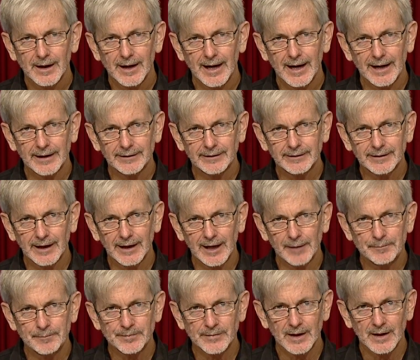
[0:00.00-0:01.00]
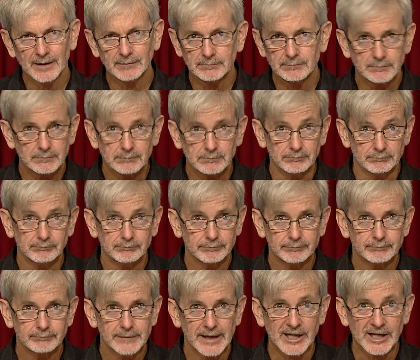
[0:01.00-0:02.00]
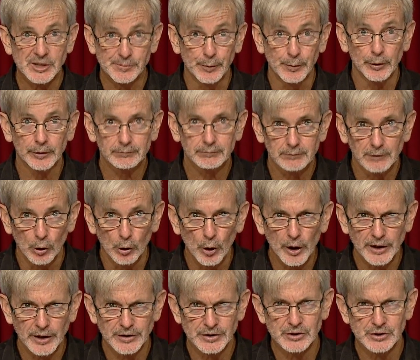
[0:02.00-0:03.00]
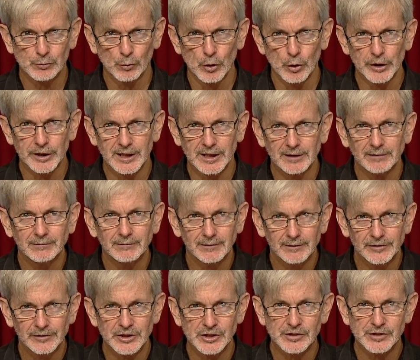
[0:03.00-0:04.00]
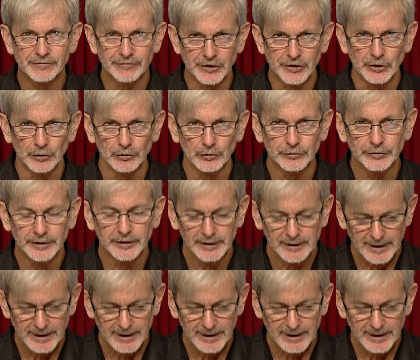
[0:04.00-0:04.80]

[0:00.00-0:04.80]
and expert lawyers work in this field